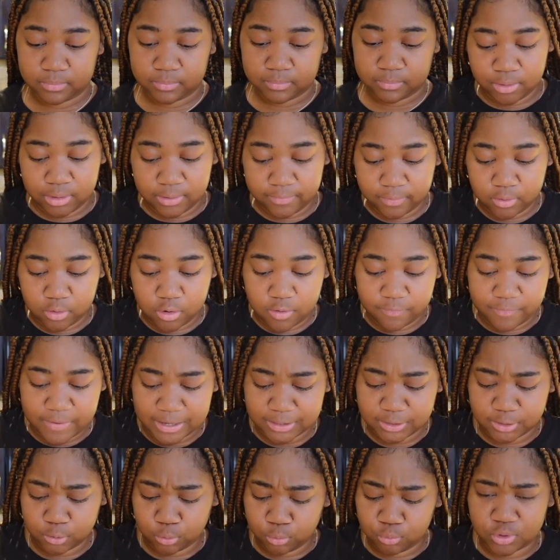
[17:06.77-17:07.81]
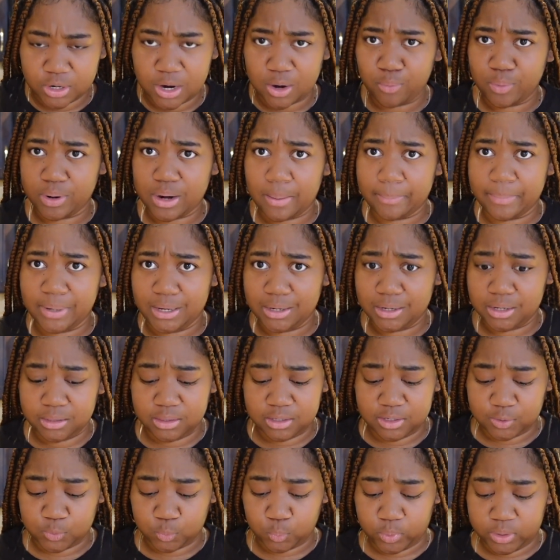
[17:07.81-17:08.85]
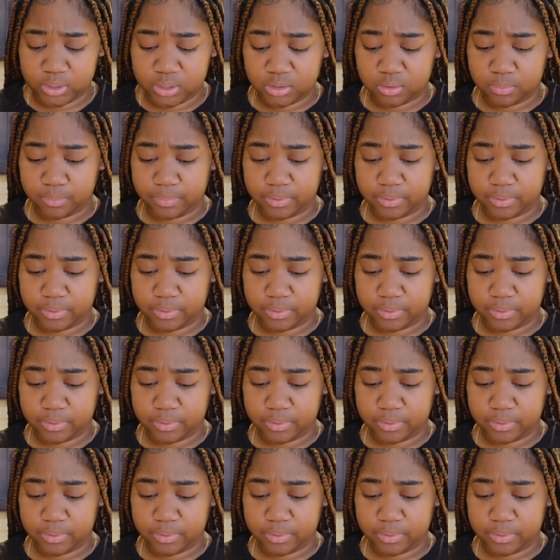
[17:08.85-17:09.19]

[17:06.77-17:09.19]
I don't even know if I told y'all what I'm eating this with,